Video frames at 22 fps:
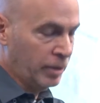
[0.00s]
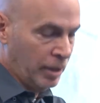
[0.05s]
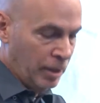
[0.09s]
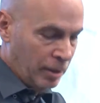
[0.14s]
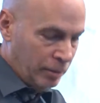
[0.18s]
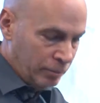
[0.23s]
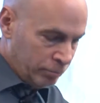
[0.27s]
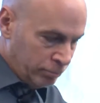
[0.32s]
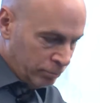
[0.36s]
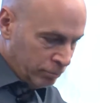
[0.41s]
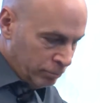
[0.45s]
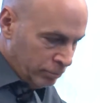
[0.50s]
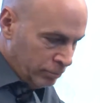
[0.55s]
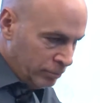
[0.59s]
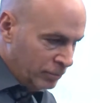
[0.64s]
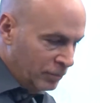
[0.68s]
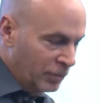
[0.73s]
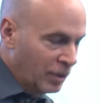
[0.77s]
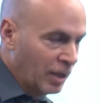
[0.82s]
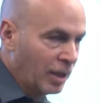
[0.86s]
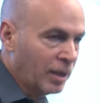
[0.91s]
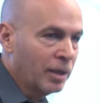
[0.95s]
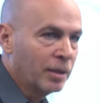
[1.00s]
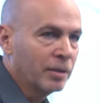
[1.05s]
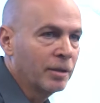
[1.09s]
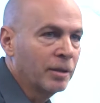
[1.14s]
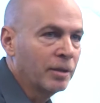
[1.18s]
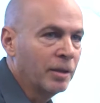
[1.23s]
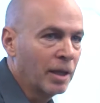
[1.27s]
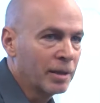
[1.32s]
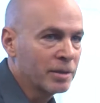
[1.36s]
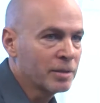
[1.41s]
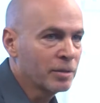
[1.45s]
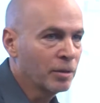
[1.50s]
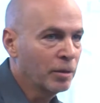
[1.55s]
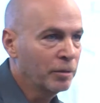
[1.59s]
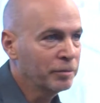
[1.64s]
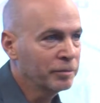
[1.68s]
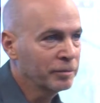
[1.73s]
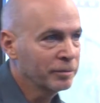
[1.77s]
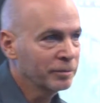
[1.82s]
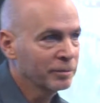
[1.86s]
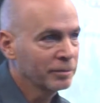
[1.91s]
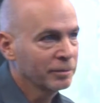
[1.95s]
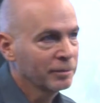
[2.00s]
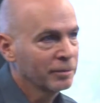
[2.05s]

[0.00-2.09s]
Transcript: yeah, taking the dust off,